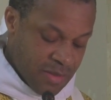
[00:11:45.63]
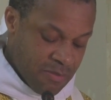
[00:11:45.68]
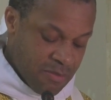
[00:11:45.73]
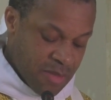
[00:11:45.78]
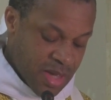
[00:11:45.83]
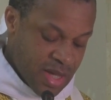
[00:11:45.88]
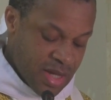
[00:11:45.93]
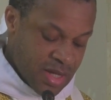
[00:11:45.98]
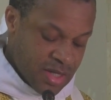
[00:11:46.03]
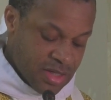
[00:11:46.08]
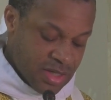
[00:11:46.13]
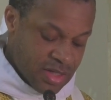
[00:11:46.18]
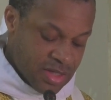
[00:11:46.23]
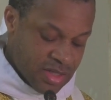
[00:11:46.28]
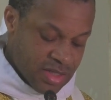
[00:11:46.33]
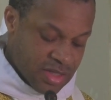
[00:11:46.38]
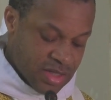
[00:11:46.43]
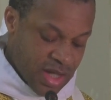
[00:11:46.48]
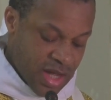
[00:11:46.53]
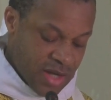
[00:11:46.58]

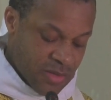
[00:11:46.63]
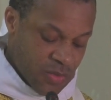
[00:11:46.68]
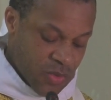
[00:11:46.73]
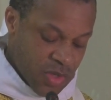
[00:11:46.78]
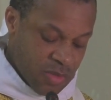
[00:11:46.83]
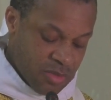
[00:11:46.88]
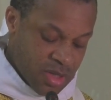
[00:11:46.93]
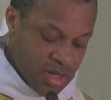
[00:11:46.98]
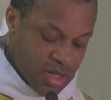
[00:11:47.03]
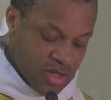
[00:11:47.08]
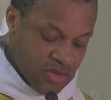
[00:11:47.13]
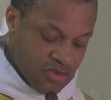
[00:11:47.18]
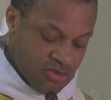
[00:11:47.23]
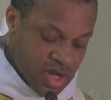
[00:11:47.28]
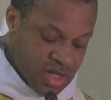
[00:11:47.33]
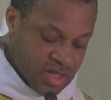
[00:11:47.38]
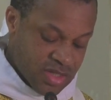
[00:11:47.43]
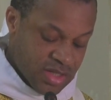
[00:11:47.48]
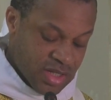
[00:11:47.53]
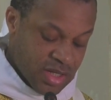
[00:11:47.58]
Maidens and women
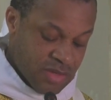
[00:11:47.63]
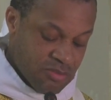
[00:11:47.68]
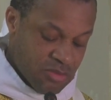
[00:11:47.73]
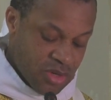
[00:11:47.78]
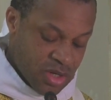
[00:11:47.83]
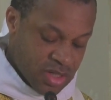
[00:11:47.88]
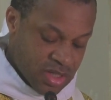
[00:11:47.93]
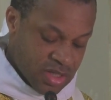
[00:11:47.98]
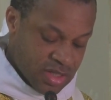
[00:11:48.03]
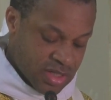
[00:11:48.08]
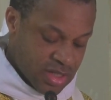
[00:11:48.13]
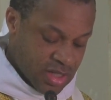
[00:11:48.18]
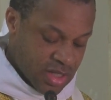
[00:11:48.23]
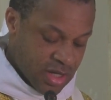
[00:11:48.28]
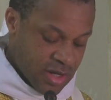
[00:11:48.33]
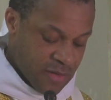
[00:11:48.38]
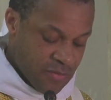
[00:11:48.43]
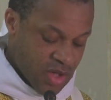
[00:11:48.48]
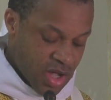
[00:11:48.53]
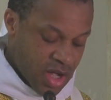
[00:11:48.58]
dressed
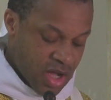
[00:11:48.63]
immodestly